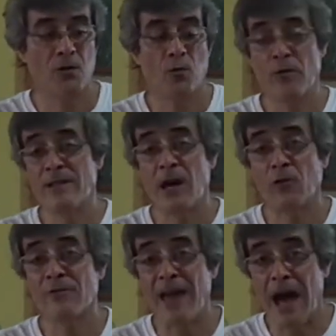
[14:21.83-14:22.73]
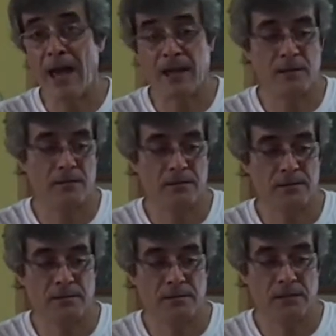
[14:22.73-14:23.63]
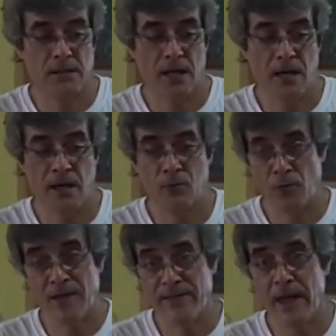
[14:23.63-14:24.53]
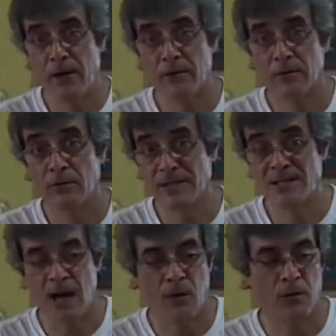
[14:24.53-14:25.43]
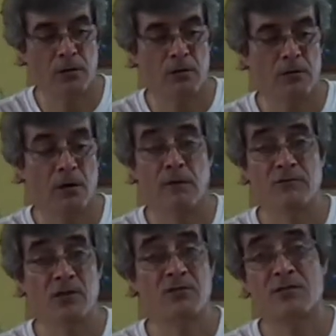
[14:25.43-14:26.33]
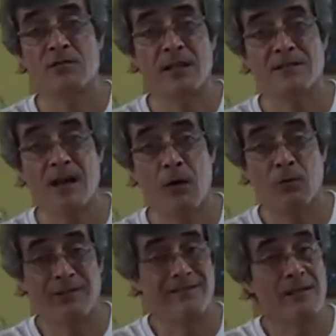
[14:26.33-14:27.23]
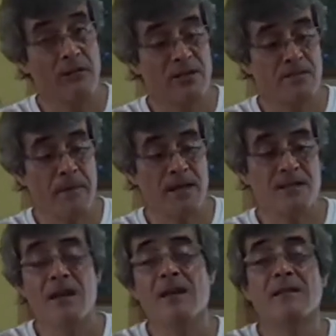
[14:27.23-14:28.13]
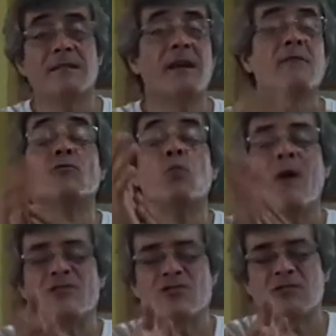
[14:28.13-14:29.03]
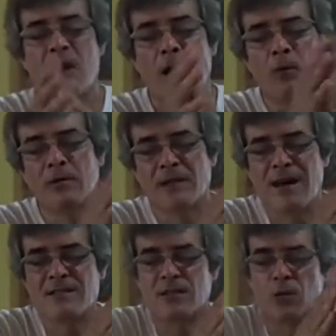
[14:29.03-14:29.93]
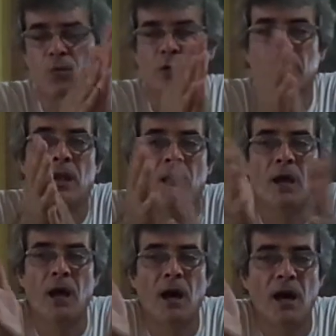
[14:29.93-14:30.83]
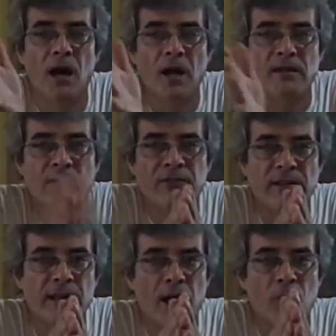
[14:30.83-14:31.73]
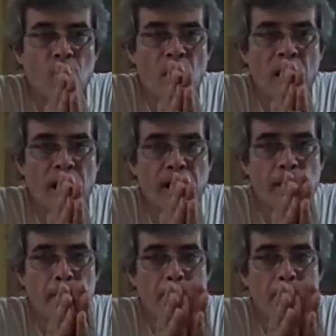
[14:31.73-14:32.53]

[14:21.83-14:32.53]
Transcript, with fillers: Green Arrow died. And right there on the tower of Justice League Tower in outer space, they watchtower, that's the word. Uh, they find out why